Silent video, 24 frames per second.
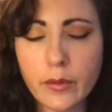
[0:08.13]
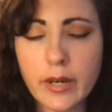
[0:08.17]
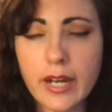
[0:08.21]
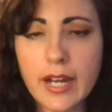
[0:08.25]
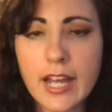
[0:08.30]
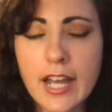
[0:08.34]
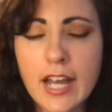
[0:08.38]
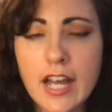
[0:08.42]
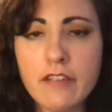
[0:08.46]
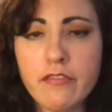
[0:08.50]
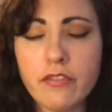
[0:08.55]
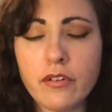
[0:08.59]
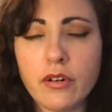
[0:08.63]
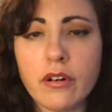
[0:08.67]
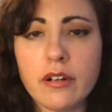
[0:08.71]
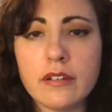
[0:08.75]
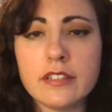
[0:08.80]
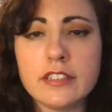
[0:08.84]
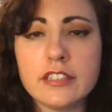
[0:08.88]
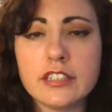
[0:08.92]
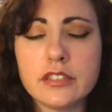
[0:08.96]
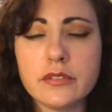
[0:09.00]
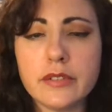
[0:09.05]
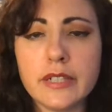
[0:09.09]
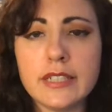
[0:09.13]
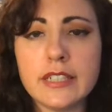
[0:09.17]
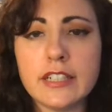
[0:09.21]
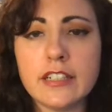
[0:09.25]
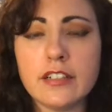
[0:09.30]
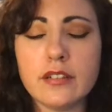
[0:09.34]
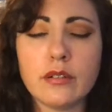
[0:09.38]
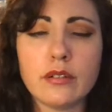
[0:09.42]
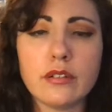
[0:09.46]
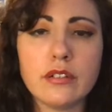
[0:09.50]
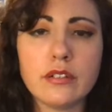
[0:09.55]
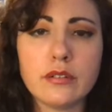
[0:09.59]
I have on the screen an
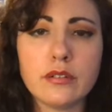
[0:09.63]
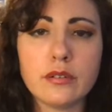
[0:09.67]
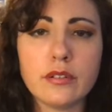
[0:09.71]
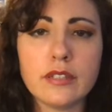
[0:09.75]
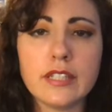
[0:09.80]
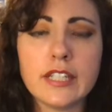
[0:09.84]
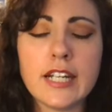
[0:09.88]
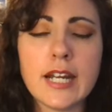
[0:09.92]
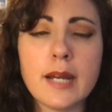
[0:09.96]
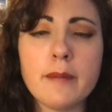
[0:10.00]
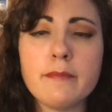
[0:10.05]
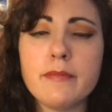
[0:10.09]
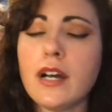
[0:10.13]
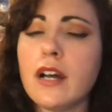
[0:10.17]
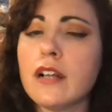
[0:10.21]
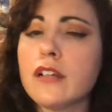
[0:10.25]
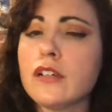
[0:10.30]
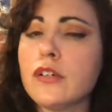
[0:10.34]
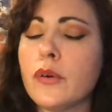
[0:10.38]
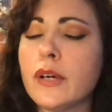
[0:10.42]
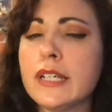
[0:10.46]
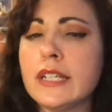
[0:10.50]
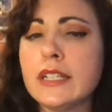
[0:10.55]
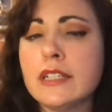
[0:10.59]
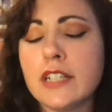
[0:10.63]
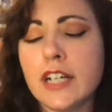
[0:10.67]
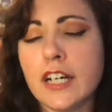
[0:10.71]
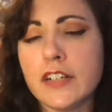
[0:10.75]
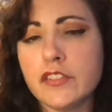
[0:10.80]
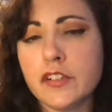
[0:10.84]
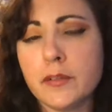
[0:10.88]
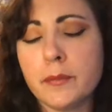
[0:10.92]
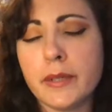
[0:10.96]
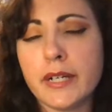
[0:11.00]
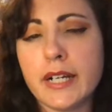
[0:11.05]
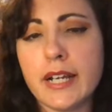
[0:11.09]
article that I'm not going to
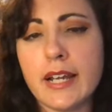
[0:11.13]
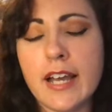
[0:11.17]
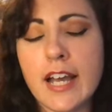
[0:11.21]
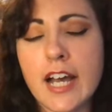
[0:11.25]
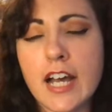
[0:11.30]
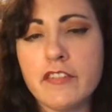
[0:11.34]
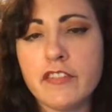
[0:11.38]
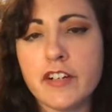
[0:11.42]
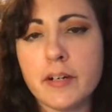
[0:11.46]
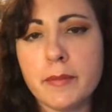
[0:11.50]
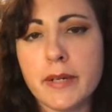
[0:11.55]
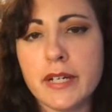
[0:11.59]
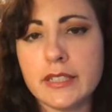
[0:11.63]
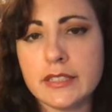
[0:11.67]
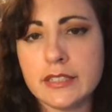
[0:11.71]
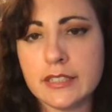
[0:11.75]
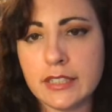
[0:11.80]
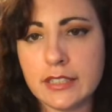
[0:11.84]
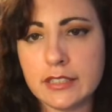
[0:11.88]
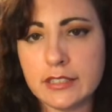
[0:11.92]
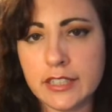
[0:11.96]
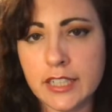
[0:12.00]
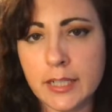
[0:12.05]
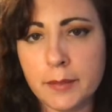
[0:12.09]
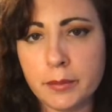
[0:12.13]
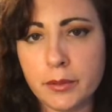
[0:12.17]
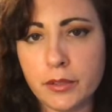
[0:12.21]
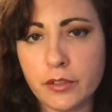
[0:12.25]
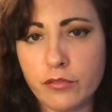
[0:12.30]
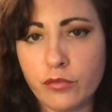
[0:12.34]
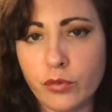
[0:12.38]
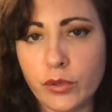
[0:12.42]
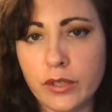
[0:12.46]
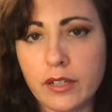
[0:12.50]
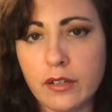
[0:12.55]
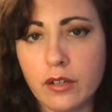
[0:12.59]
cover, but I have up as an example
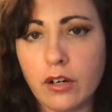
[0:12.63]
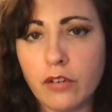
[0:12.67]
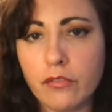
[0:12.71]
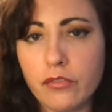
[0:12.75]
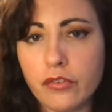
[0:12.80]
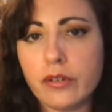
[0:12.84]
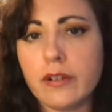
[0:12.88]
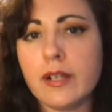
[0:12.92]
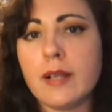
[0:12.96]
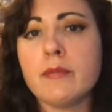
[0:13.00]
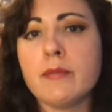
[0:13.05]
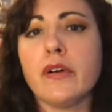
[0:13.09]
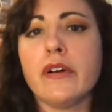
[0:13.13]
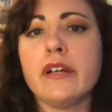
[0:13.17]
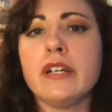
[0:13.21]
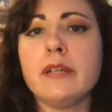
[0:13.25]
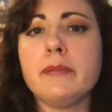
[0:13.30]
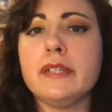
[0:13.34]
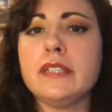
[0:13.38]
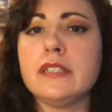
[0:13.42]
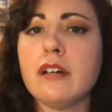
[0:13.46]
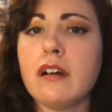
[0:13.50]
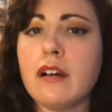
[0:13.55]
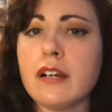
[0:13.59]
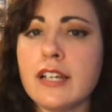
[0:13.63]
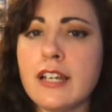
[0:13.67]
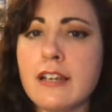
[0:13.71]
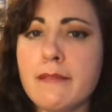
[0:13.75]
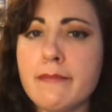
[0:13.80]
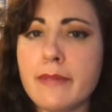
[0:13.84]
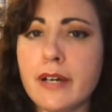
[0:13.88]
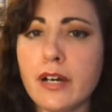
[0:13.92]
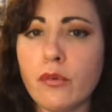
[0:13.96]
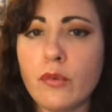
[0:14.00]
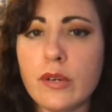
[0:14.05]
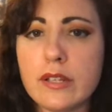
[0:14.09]
of what overall I'm going to be talking
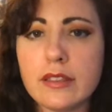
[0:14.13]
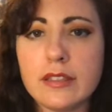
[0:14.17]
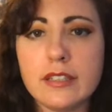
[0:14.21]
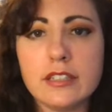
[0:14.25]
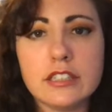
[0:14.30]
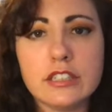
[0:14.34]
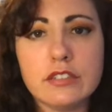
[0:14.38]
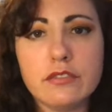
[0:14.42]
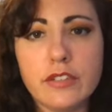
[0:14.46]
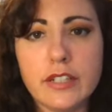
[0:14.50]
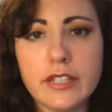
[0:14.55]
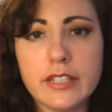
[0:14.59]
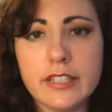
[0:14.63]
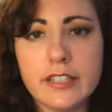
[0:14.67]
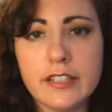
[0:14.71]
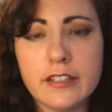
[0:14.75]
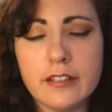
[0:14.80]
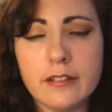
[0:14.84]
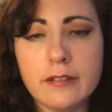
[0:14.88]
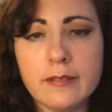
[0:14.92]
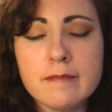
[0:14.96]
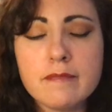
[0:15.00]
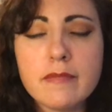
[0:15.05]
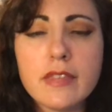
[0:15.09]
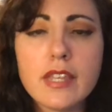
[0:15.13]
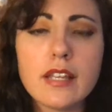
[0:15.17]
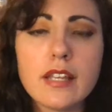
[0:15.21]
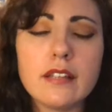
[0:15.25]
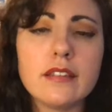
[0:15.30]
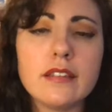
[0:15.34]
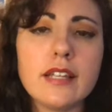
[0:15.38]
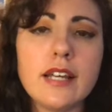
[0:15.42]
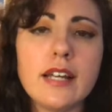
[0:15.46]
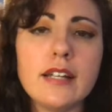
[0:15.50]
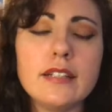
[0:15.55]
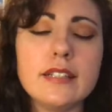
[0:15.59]
about with this video,
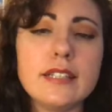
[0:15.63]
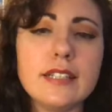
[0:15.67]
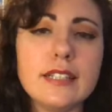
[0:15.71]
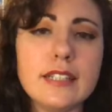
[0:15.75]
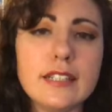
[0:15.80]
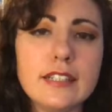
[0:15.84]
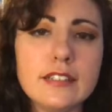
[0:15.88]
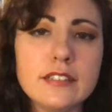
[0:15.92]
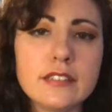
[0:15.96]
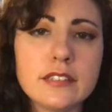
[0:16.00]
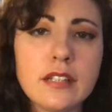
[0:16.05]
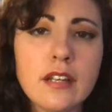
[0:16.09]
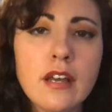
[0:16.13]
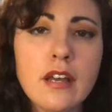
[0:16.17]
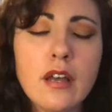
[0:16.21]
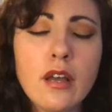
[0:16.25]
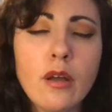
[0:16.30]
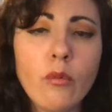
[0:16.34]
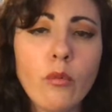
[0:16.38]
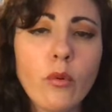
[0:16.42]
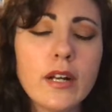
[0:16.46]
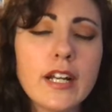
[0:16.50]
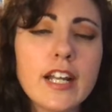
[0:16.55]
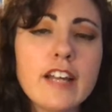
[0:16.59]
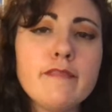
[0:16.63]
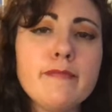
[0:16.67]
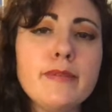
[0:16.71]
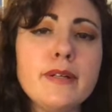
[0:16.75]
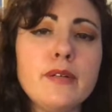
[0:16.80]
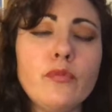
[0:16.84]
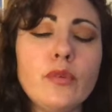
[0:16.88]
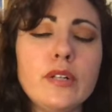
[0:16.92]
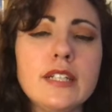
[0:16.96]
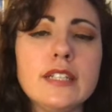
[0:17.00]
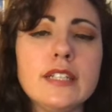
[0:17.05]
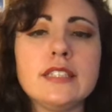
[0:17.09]
and that is what I've been
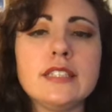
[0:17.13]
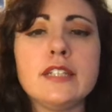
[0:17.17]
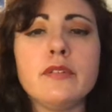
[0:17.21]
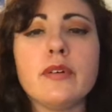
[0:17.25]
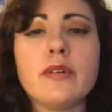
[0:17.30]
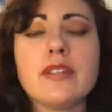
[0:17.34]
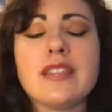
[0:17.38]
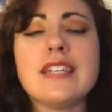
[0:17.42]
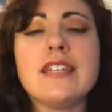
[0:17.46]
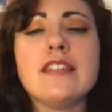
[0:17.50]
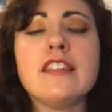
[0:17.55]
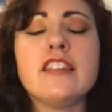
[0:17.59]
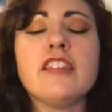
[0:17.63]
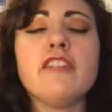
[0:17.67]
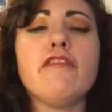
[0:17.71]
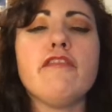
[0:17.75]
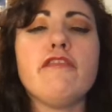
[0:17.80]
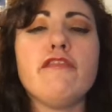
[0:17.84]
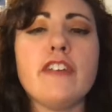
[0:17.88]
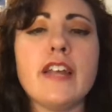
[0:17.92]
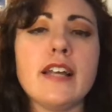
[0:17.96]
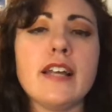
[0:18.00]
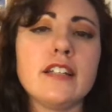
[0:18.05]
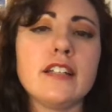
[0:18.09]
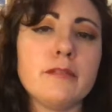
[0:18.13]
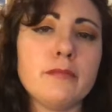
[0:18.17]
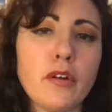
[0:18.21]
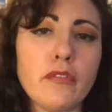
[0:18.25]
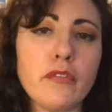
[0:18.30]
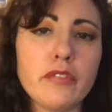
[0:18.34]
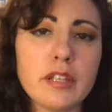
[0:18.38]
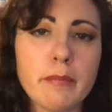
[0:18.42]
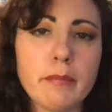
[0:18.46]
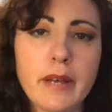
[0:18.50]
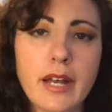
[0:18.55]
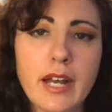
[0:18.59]
witnessing within the fandom over
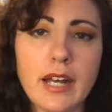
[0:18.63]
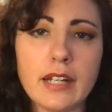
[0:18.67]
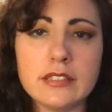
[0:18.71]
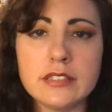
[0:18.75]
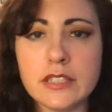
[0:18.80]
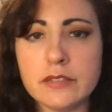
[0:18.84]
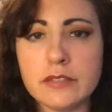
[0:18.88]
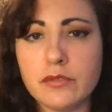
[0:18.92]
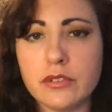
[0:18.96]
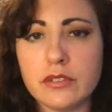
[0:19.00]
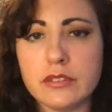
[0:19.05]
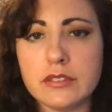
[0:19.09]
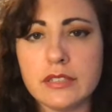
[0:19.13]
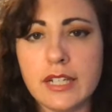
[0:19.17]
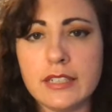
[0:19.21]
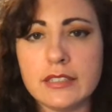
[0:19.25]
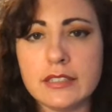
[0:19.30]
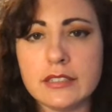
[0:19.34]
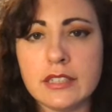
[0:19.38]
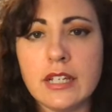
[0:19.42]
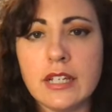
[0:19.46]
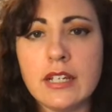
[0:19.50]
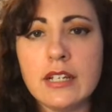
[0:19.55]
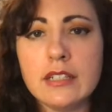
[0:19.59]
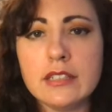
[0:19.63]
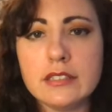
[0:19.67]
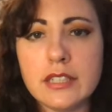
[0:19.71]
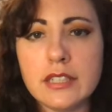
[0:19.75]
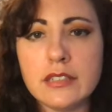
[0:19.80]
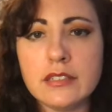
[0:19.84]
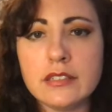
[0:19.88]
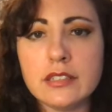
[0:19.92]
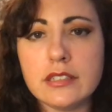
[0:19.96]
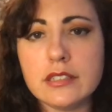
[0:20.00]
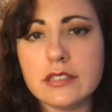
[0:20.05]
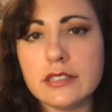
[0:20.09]
the past several days
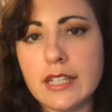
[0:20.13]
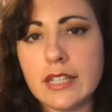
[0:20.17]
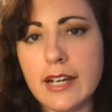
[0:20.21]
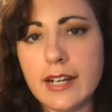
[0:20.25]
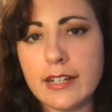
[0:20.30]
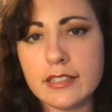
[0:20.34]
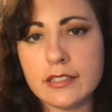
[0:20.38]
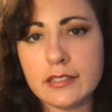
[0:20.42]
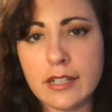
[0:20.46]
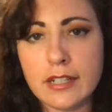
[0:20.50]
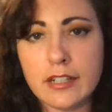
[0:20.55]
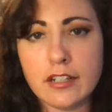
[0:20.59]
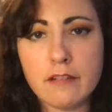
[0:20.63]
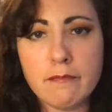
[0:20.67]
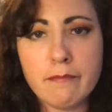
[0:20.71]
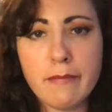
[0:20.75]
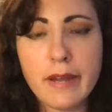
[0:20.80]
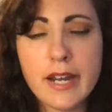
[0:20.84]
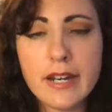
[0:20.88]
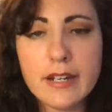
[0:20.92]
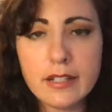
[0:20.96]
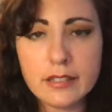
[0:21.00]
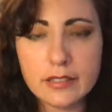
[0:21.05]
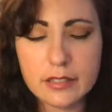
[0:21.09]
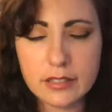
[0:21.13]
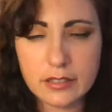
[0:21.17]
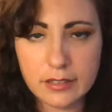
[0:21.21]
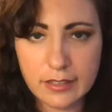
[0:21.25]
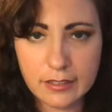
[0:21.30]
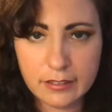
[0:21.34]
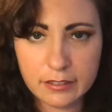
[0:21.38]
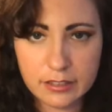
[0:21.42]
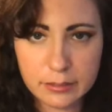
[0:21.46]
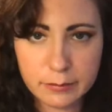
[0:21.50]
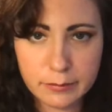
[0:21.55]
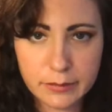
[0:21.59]
since Zack Snyder made his
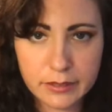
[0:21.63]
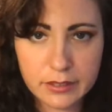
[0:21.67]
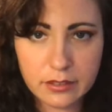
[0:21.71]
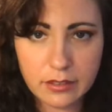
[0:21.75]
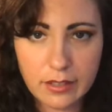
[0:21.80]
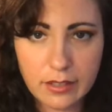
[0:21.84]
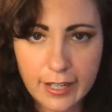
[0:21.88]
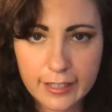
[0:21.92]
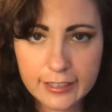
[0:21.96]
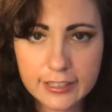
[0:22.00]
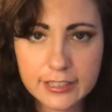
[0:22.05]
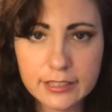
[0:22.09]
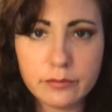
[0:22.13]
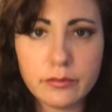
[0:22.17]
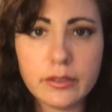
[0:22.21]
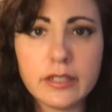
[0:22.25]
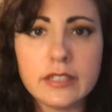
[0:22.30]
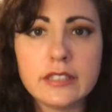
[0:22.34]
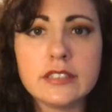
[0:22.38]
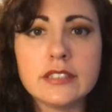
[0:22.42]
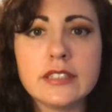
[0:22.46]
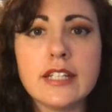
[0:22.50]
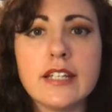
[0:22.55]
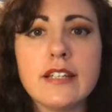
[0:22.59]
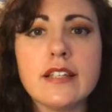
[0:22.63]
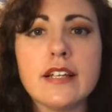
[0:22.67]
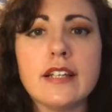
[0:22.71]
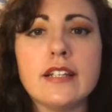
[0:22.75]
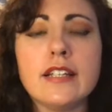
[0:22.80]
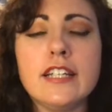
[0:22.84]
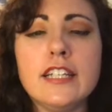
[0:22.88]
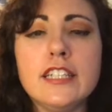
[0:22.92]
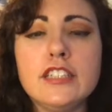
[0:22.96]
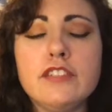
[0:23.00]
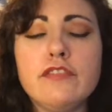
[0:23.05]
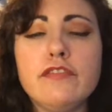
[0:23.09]
announcements last Wednesday that
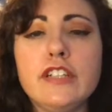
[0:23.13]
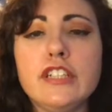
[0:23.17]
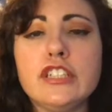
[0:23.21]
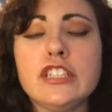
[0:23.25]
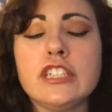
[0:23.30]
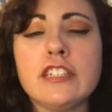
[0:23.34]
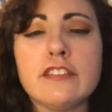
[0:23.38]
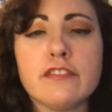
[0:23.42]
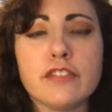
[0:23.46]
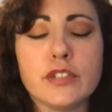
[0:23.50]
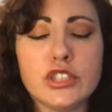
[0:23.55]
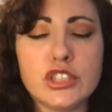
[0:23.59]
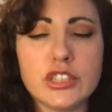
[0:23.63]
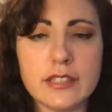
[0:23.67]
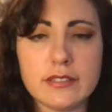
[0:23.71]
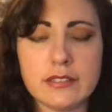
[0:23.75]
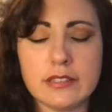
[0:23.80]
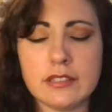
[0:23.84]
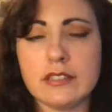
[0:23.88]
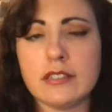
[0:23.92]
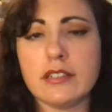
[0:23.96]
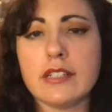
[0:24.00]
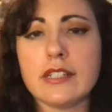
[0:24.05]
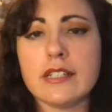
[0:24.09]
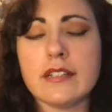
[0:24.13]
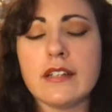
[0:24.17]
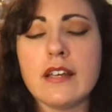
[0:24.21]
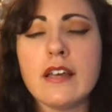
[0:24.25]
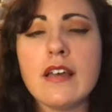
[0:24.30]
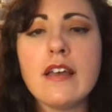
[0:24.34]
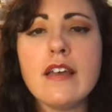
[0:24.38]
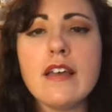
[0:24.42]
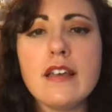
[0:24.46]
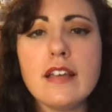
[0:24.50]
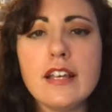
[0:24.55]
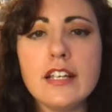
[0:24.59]
his vision for Justice League,
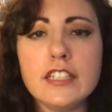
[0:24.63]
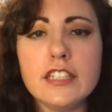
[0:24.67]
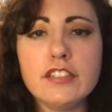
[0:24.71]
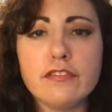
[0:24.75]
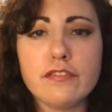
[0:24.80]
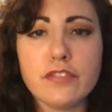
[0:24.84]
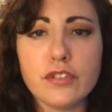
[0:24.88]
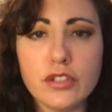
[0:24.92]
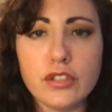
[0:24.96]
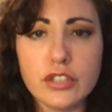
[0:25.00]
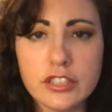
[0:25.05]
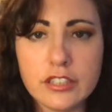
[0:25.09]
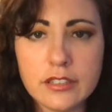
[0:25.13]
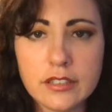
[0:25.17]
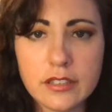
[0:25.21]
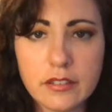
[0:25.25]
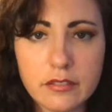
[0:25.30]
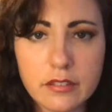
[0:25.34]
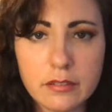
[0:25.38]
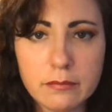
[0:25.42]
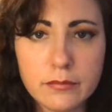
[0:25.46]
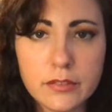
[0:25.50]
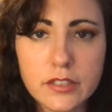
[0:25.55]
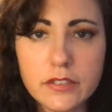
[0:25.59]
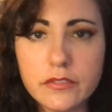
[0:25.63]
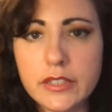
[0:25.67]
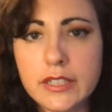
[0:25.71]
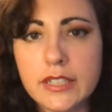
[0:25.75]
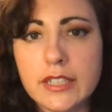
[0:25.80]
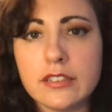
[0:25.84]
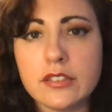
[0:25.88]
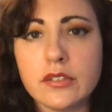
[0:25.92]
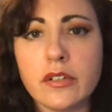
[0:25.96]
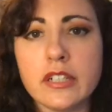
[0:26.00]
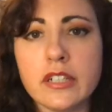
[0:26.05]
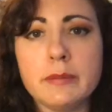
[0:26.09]
his version of the movie,
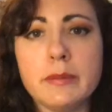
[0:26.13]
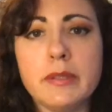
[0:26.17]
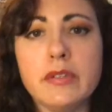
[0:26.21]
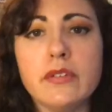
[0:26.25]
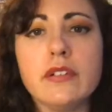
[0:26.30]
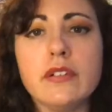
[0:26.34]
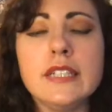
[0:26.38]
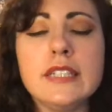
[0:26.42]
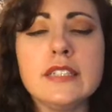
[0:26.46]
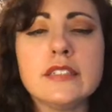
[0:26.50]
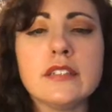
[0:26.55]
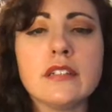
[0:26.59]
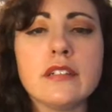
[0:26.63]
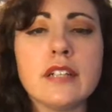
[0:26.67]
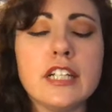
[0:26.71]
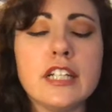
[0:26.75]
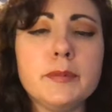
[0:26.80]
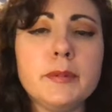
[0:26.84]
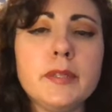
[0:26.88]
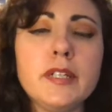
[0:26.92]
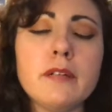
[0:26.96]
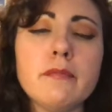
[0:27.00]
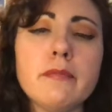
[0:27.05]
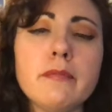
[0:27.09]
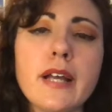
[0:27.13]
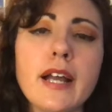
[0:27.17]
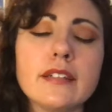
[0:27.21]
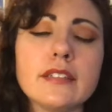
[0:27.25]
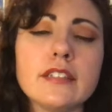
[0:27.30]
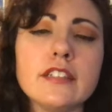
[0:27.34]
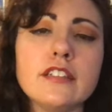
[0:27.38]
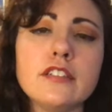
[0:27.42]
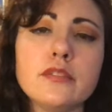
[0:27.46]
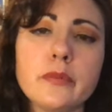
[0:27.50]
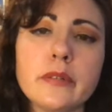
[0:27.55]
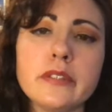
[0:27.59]
is going to be released on HBO Max
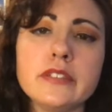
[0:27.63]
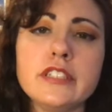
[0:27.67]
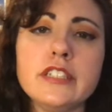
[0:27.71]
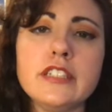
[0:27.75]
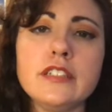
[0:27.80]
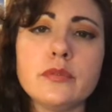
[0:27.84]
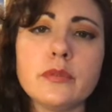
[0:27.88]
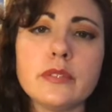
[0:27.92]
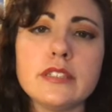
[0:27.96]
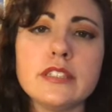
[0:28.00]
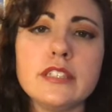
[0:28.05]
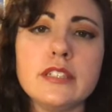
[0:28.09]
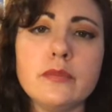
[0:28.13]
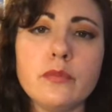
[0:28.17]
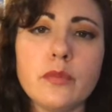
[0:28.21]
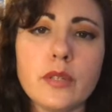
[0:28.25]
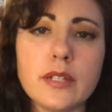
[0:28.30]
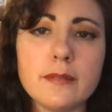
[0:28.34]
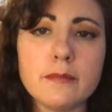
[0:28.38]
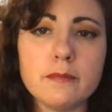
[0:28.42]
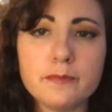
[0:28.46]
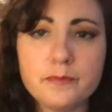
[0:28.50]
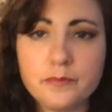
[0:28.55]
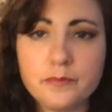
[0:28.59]
in 2021.